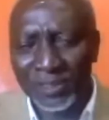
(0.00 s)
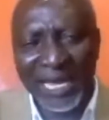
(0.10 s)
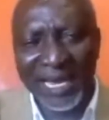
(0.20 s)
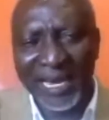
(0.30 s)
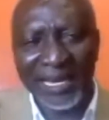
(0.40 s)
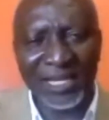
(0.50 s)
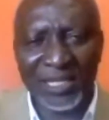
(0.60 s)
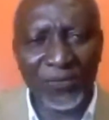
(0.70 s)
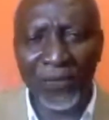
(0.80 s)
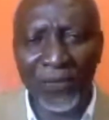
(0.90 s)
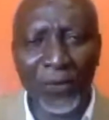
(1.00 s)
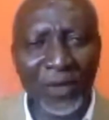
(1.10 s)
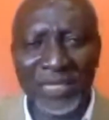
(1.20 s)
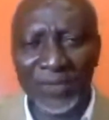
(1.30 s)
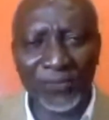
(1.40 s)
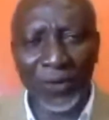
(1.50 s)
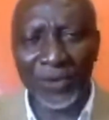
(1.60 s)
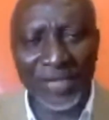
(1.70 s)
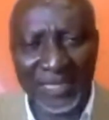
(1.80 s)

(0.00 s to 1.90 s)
So that election for four years,